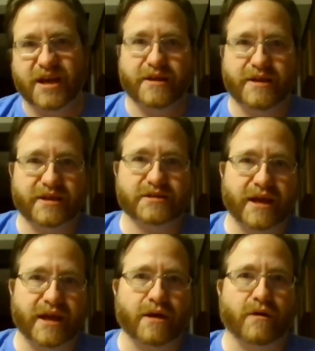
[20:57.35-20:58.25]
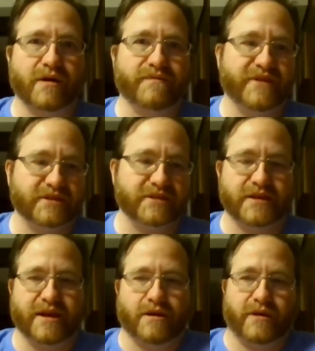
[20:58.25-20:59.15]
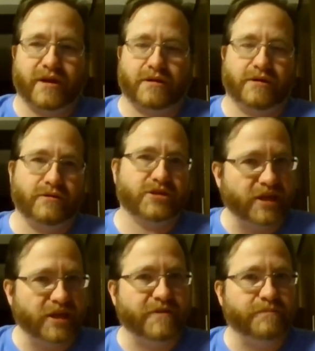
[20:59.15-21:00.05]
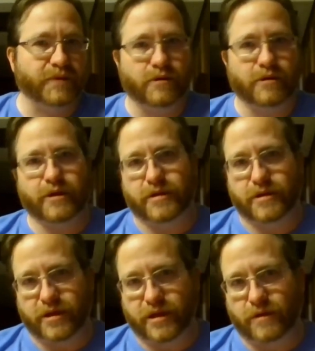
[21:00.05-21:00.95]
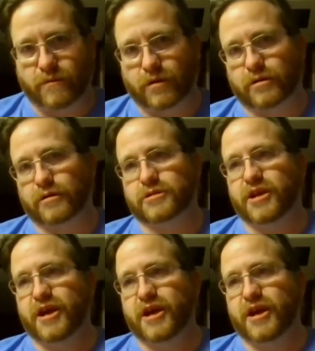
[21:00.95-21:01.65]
this now includes self-employed gig workers,